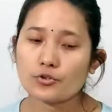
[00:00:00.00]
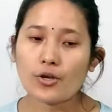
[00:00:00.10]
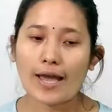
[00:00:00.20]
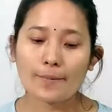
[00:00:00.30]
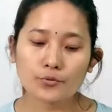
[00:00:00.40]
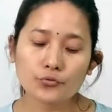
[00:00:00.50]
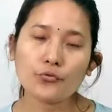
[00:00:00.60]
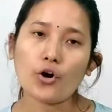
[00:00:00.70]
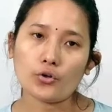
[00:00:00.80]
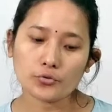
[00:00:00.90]
you have to
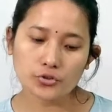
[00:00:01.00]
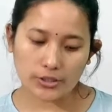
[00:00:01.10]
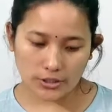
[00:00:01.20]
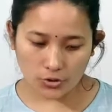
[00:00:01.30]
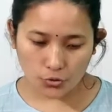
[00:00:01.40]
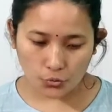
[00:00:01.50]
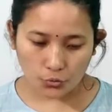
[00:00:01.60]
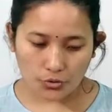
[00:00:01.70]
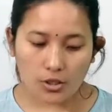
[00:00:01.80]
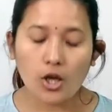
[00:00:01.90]
follow certain
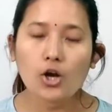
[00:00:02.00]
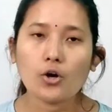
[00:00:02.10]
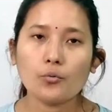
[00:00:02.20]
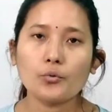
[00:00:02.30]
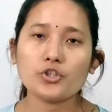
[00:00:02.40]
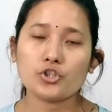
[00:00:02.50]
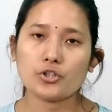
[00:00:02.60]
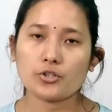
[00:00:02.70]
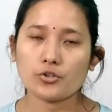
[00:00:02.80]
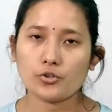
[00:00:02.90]
rule
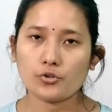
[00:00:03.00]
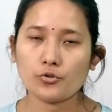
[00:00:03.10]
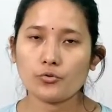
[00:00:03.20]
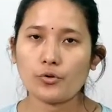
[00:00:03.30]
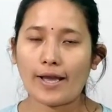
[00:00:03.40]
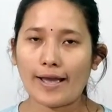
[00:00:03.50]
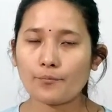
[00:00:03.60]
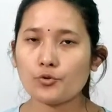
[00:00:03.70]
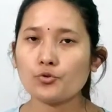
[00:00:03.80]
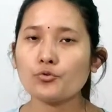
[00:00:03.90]
which you
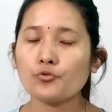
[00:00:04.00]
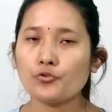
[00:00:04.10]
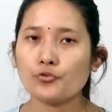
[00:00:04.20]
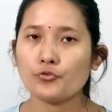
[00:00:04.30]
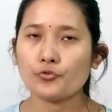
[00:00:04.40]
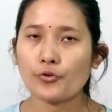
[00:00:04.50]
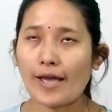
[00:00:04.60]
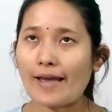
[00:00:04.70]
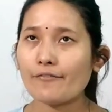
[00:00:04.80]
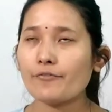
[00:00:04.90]
have to
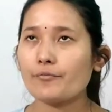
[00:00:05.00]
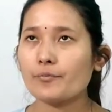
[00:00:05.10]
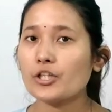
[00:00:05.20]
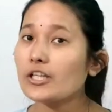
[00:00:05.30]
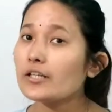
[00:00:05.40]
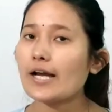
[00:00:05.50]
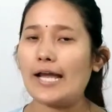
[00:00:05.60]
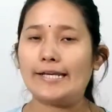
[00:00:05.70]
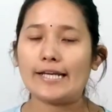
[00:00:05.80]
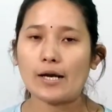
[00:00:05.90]
have clear
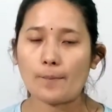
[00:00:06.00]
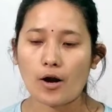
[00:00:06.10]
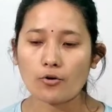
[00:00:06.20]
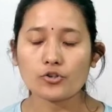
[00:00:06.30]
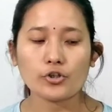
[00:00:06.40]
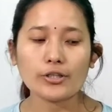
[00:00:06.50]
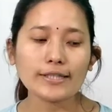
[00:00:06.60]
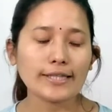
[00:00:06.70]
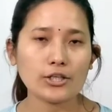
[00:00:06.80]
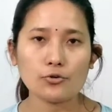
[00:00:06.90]
idea about.
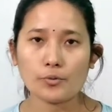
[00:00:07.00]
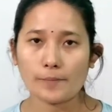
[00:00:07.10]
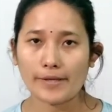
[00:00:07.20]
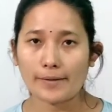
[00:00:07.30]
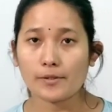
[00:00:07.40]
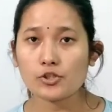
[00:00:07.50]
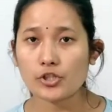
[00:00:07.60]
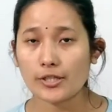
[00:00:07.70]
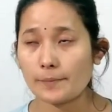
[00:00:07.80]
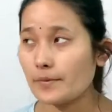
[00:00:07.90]
Only then you will be able to
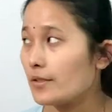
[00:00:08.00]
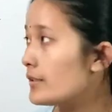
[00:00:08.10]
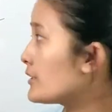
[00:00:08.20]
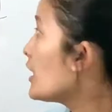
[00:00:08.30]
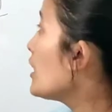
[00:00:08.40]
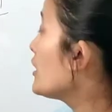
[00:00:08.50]
convert